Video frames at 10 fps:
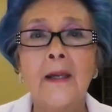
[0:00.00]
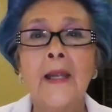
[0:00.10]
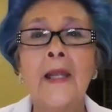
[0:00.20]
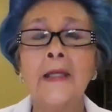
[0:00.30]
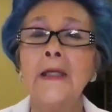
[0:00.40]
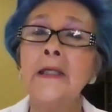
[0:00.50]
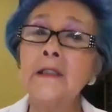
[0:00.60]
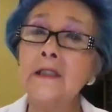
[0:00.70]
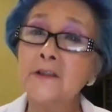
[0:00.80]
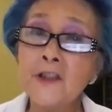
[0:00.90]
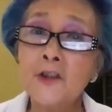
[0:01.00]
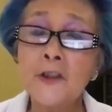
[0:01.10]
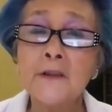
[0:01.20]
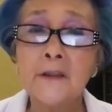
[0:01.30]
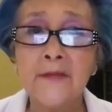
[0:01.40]
And in
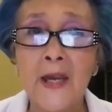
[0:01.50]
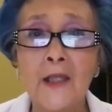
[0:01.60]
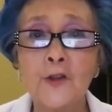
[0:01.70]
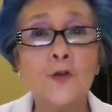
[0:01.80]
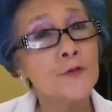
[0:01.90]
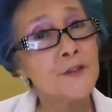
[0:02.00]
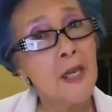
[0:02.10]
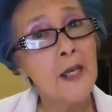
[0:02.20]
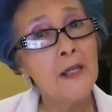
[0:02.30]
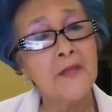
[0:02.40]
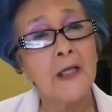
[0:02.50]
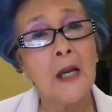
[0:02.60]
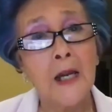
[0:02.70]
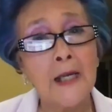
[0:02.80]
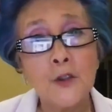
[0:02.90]
addition to that, you say that
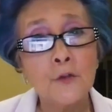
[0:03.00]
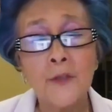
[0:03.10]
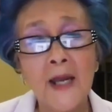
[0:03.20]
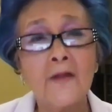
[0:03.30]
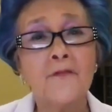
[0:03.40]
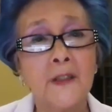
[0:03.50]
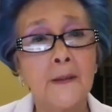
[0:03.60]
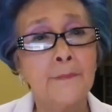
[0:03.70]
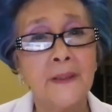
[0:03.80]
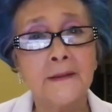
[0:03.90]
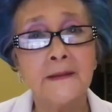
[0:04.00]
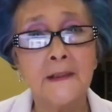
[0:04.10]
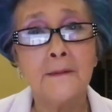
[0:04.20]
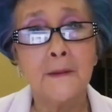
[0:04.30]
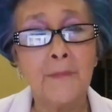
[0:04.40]
I don't have the
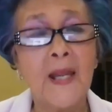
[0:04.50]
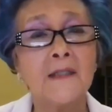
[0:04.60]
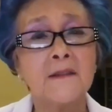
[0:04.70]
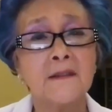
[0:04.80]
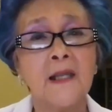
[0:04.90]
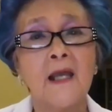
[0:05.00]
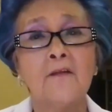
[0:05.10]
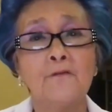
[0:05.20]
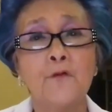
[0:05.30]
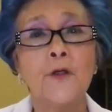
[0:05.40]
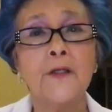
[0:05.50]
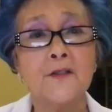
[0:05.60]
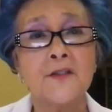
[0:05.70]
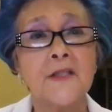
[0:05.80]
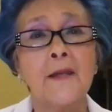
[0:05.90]
ability to pass the California
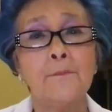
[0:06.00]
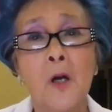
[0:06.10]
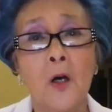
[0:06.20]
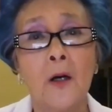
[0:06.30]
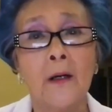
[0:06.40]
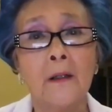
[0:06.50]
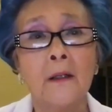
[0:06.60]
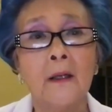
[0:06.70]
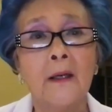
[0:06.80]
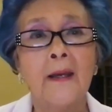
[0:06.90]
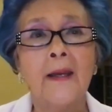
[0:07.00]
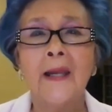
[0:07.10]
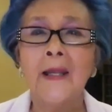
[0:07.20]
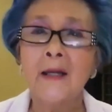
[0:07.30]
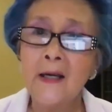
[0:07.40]
State Bar.
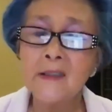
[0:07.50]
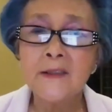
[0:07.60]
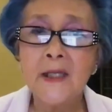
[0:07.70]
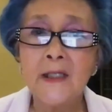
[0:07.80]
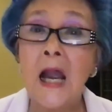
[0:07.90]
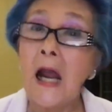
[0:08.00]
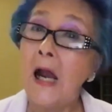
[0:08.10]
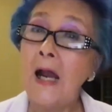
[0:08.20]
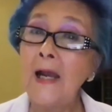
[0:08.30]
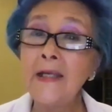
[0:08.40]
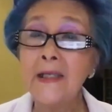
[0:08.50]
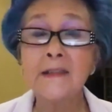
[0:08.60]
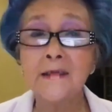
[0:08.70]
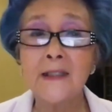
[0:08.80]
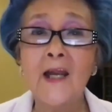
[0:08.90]
And I said, I
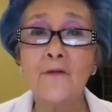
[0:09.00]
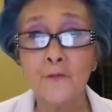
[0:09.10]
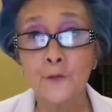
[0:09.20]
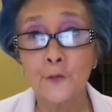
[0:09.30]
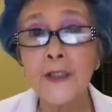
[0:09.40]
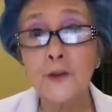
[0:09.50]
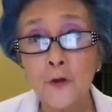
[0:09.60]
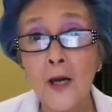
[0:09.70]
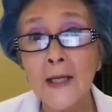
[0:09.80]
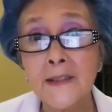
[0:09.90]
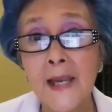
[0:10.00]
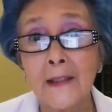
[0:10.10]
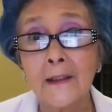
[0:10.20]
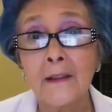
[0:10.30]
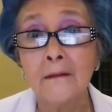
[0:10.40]
get to have 3 tries
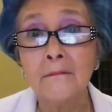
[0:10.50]
at it.